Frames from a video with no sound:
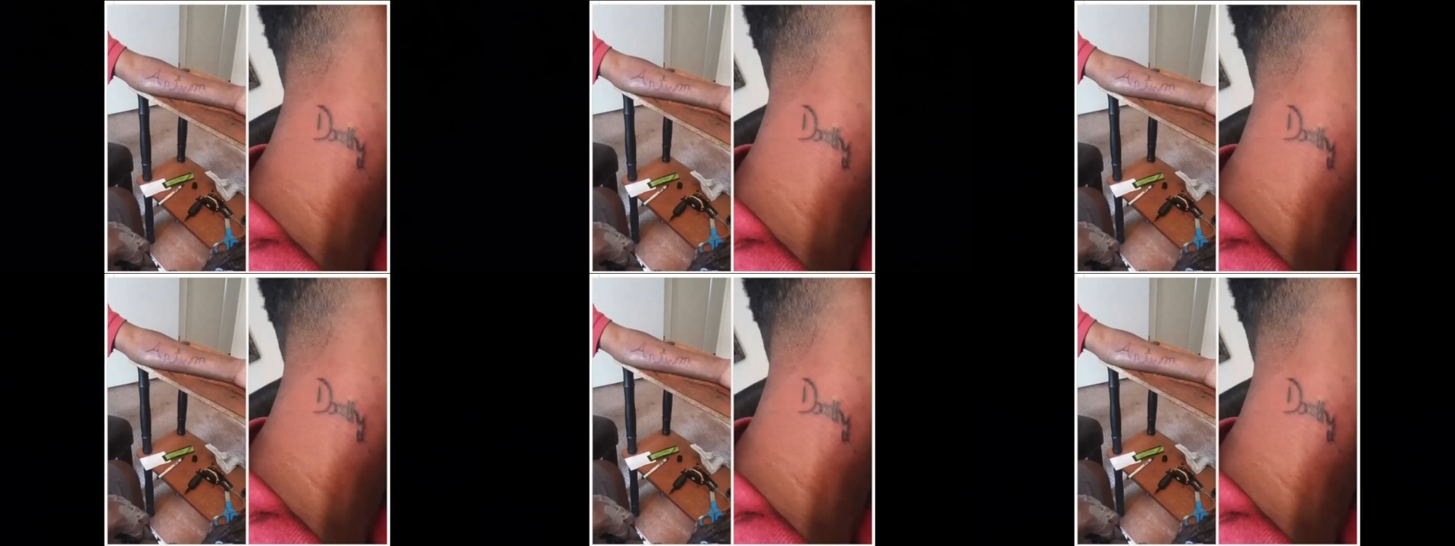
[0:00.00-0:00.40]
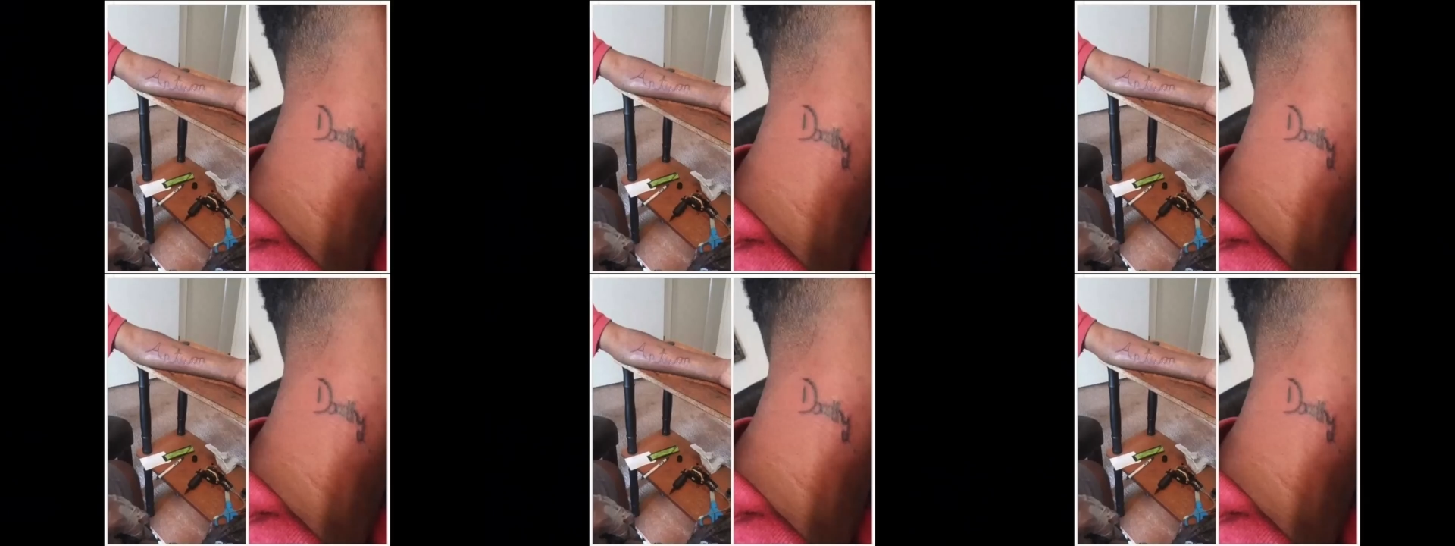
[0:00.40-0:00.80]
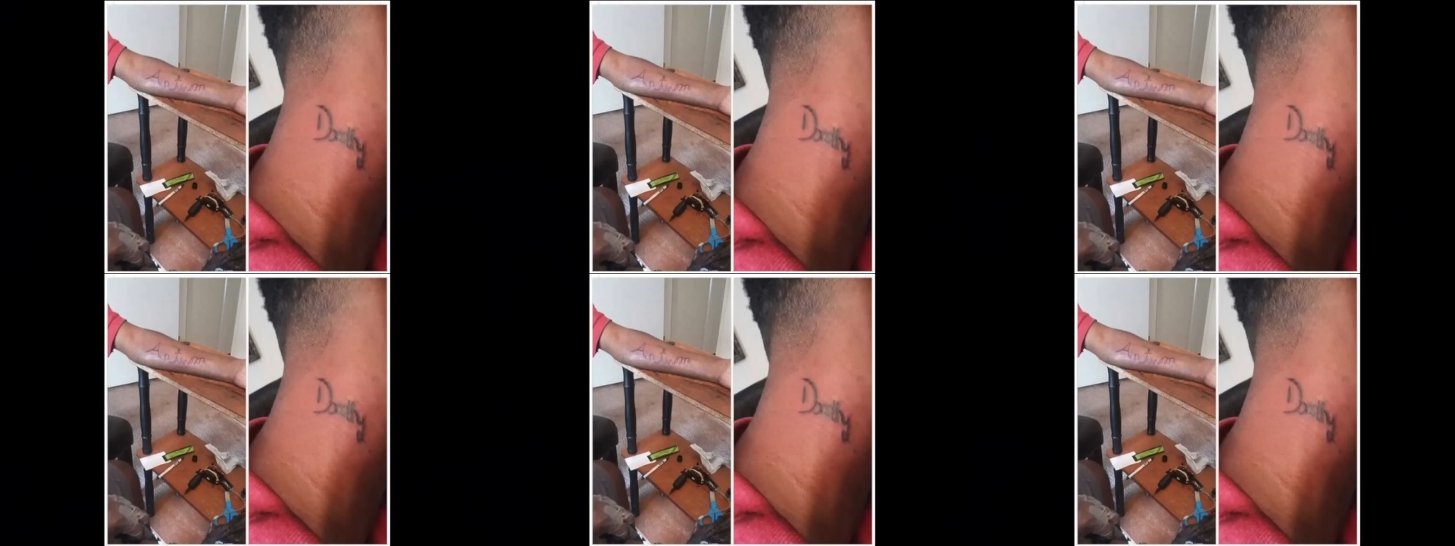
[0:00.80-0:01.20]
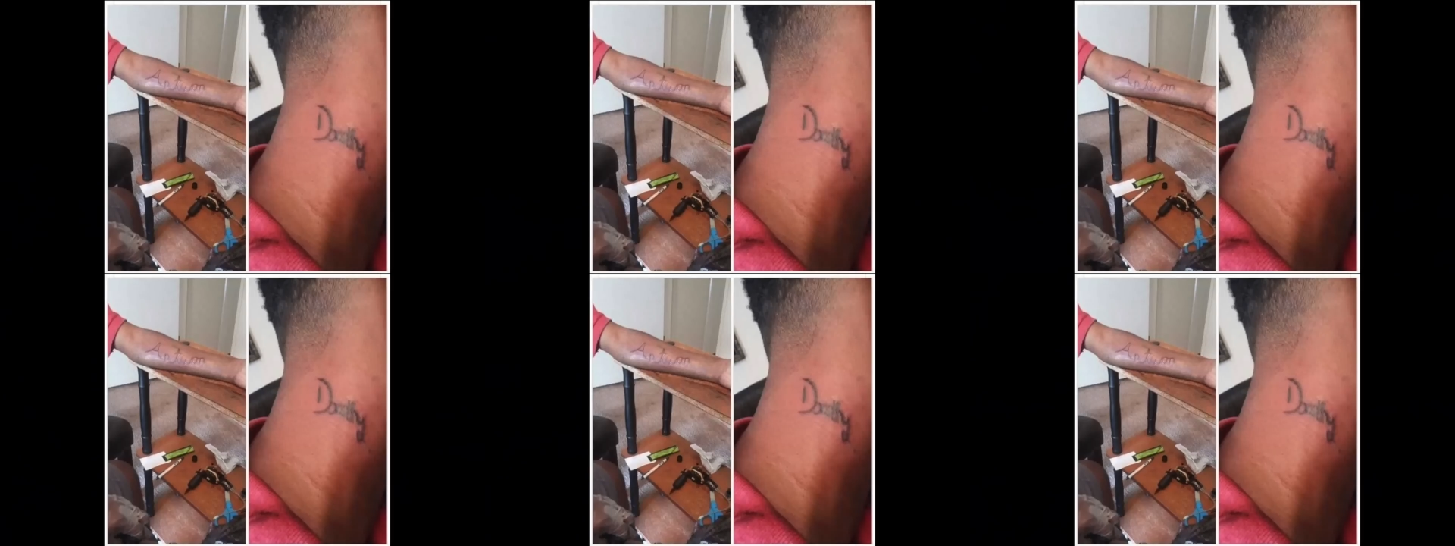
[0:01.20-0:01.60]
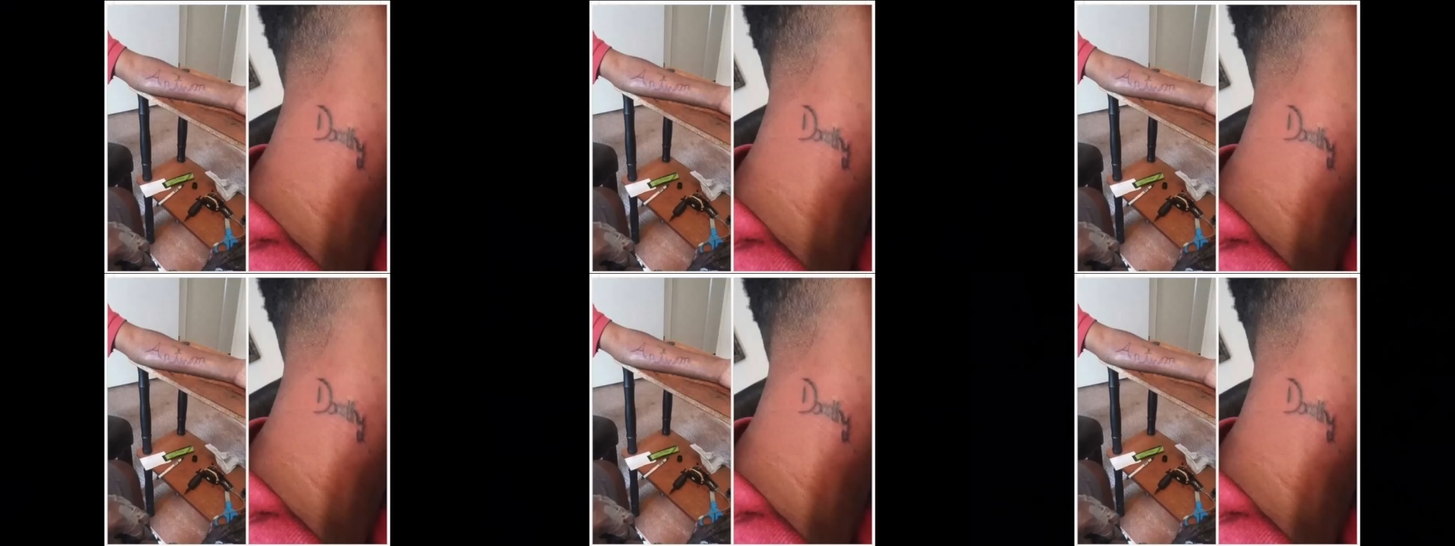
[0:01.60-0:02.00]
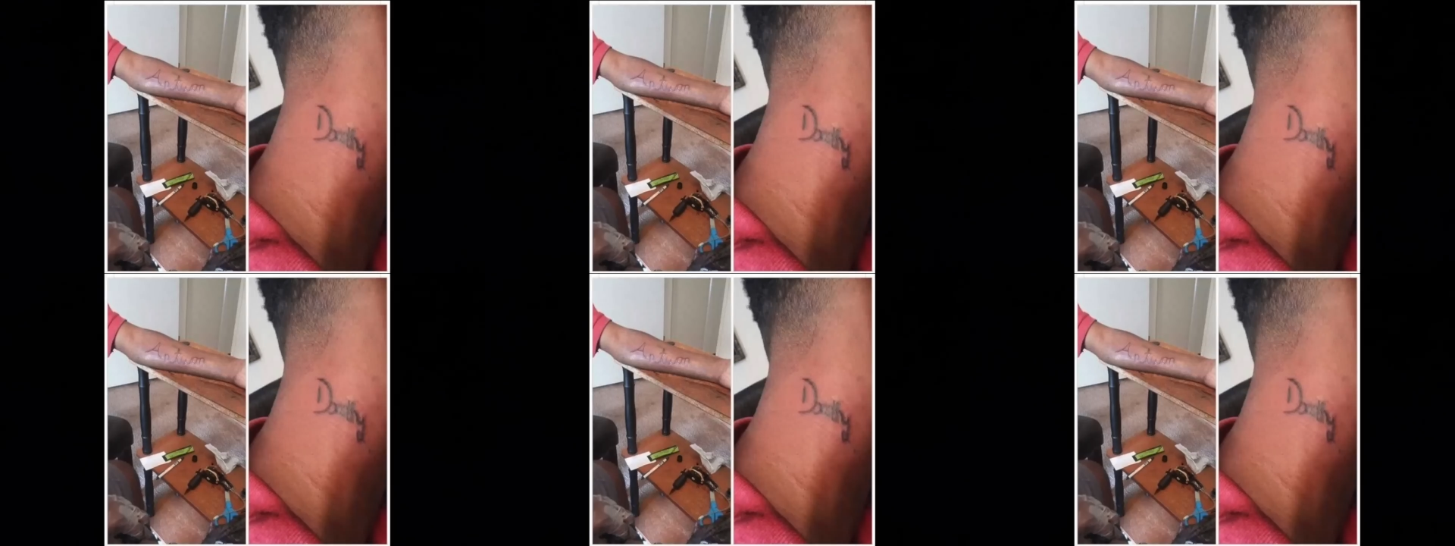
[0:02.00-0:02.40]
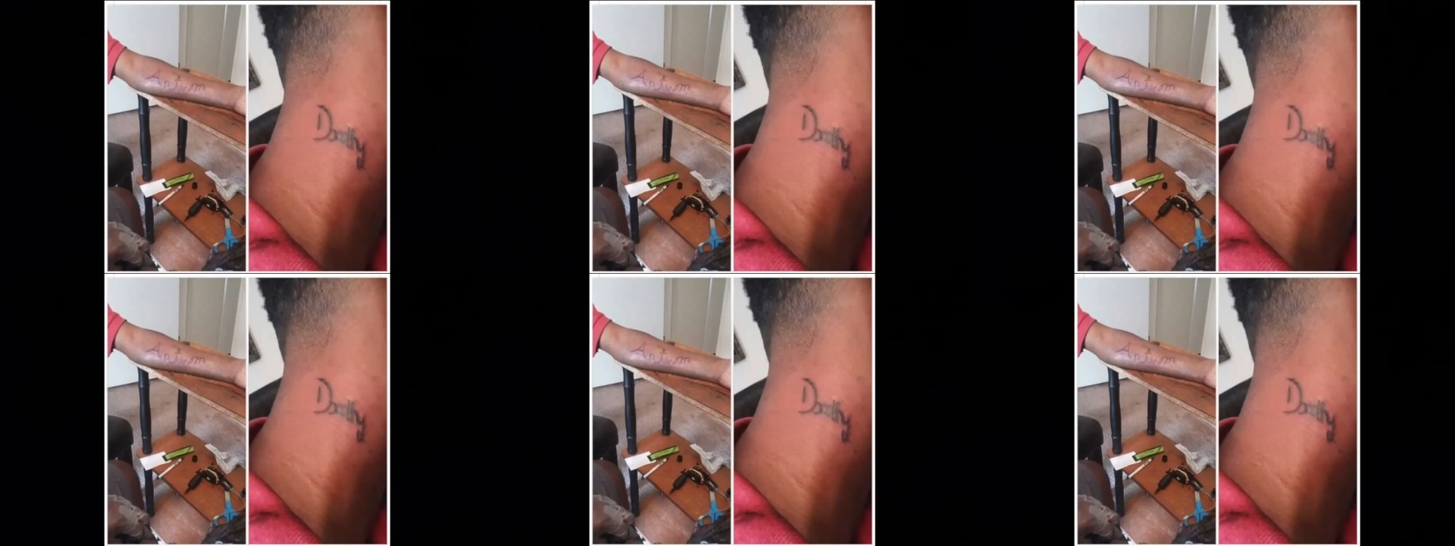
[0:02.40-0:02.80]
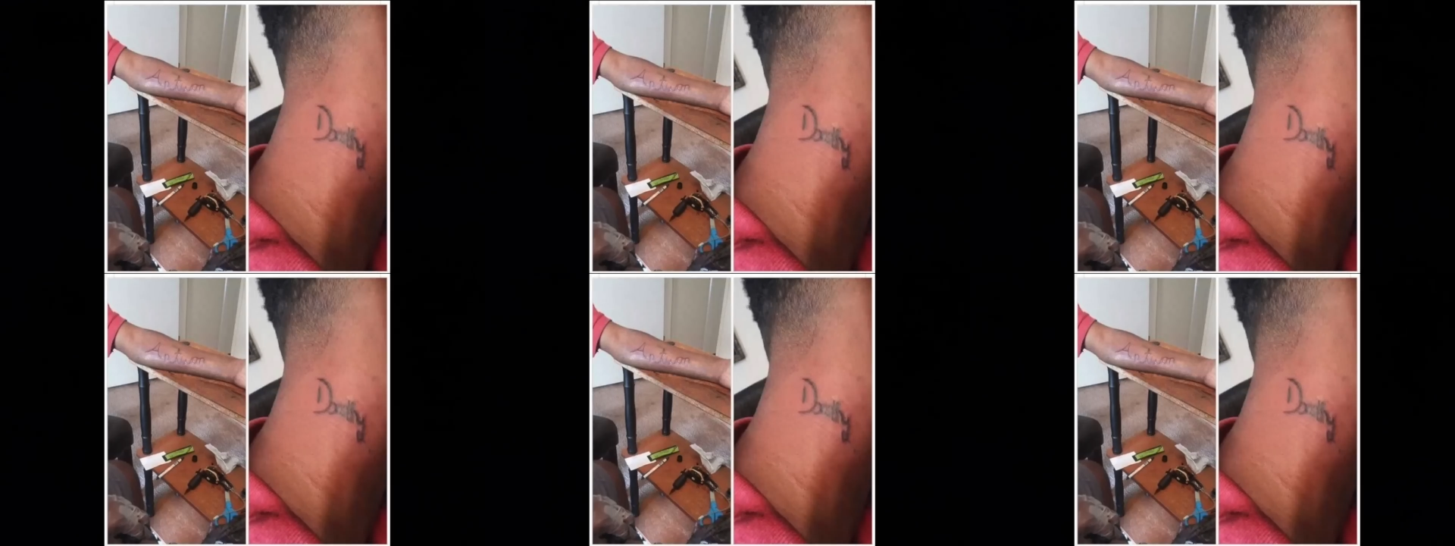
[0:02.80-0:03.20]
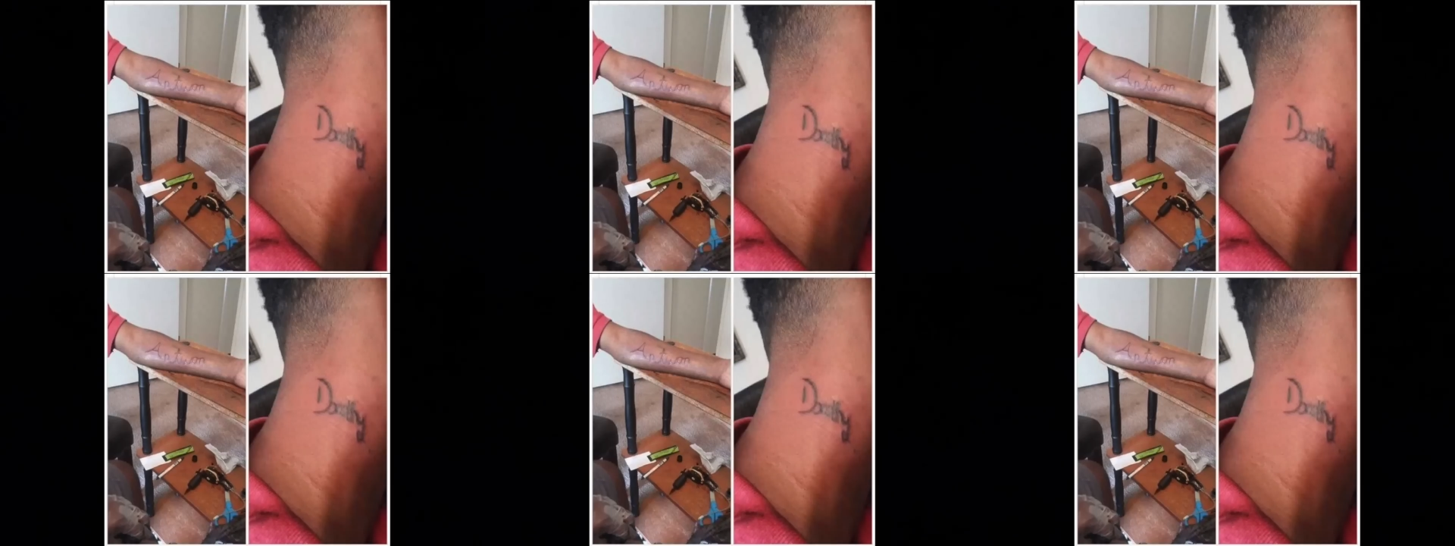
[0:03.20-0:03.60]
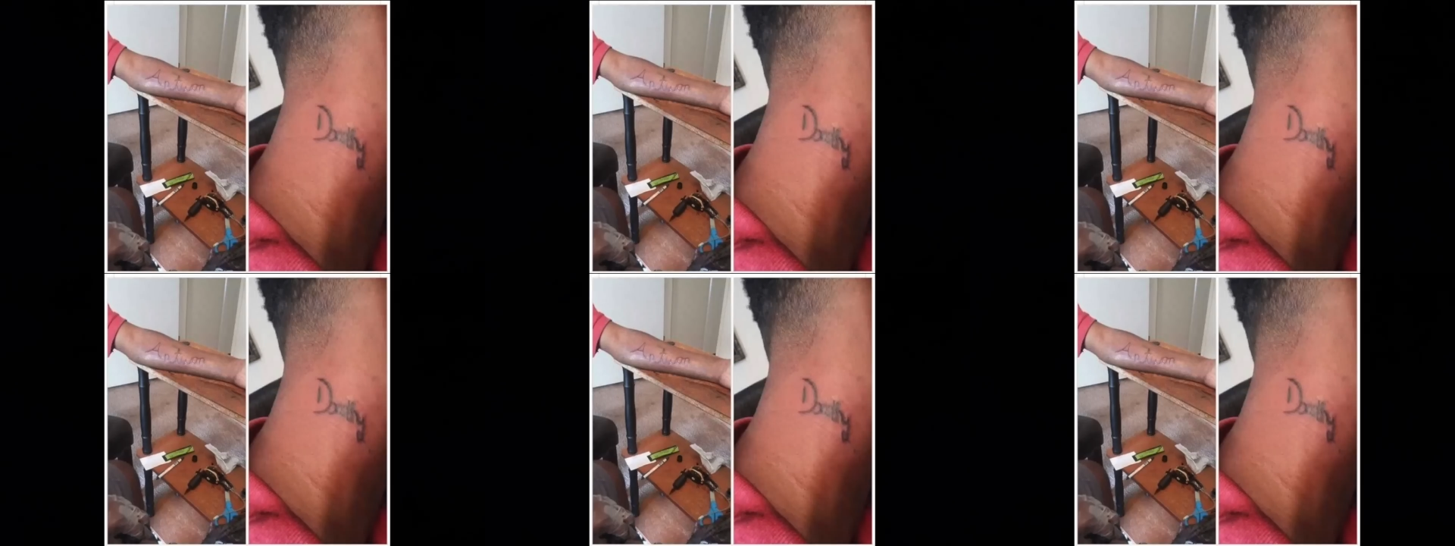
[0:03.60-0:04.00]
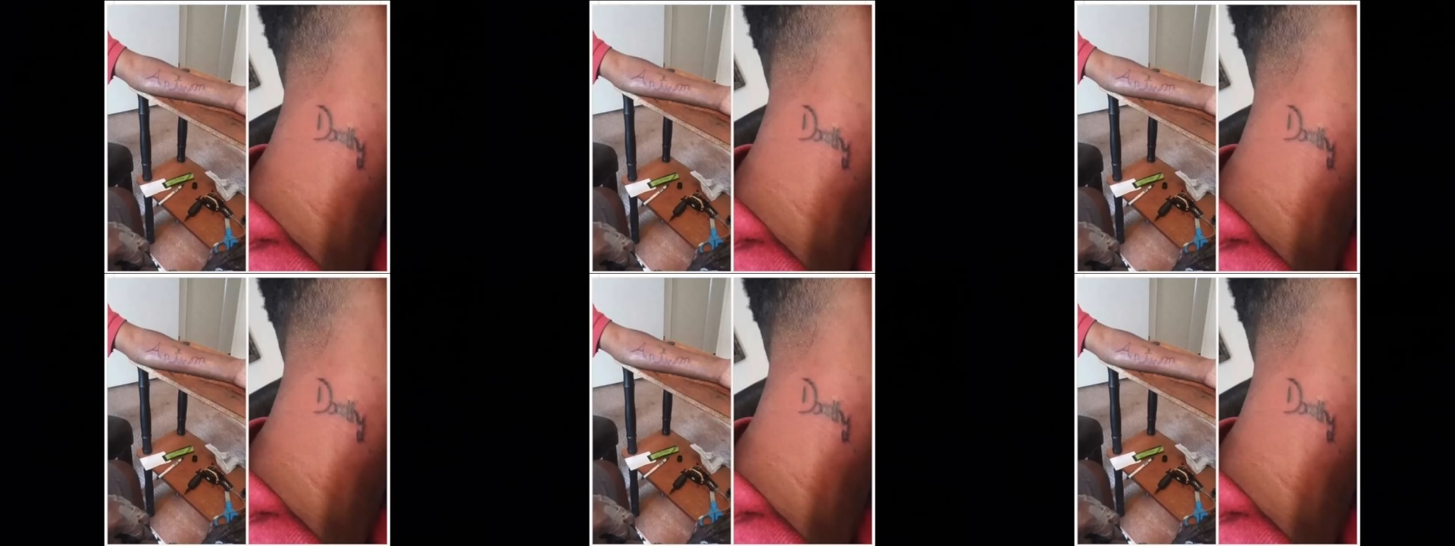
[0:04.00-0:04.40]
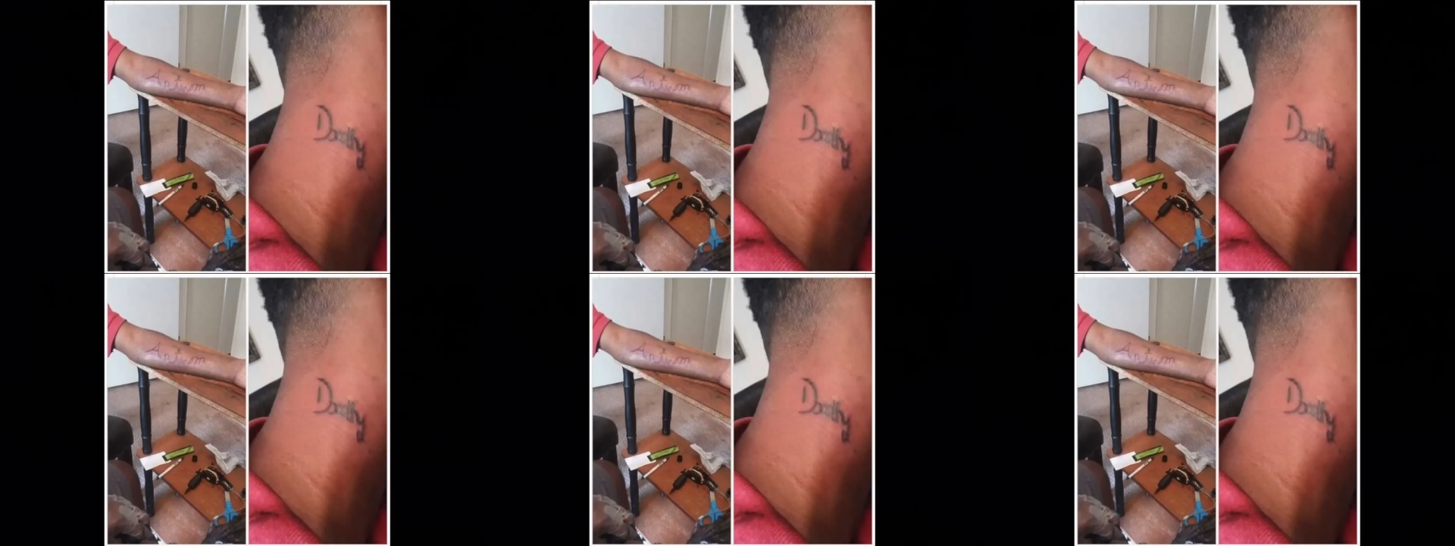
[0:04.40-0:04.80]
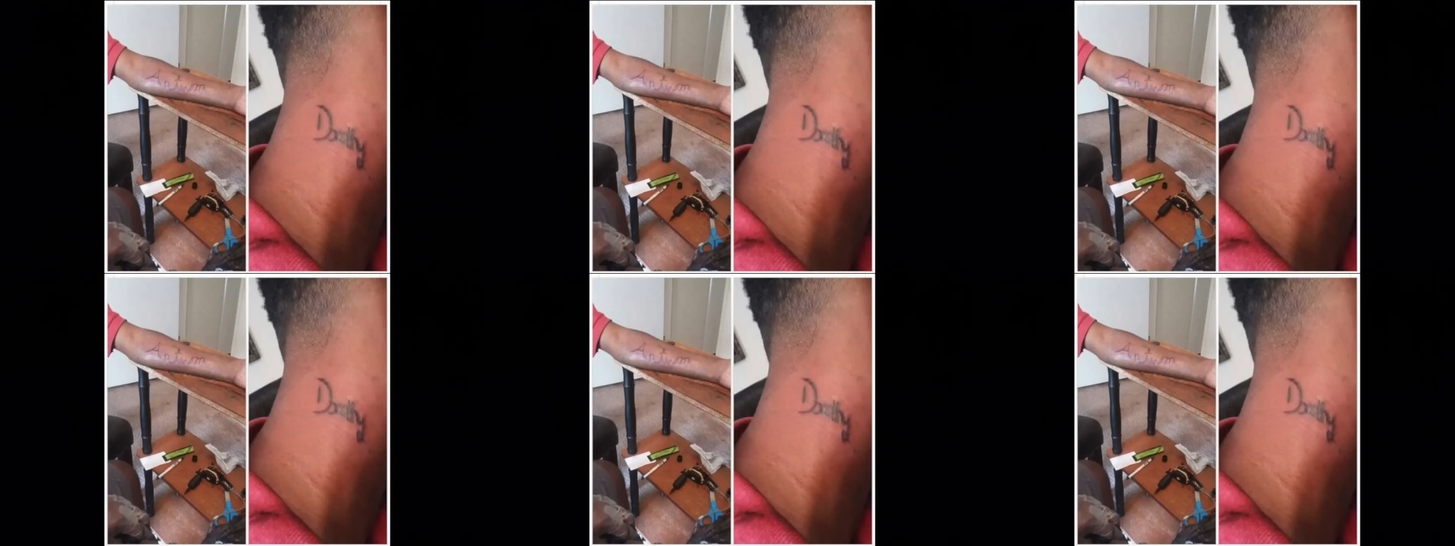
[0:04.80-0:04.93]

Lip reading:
No face is visible, so there are no lips to read.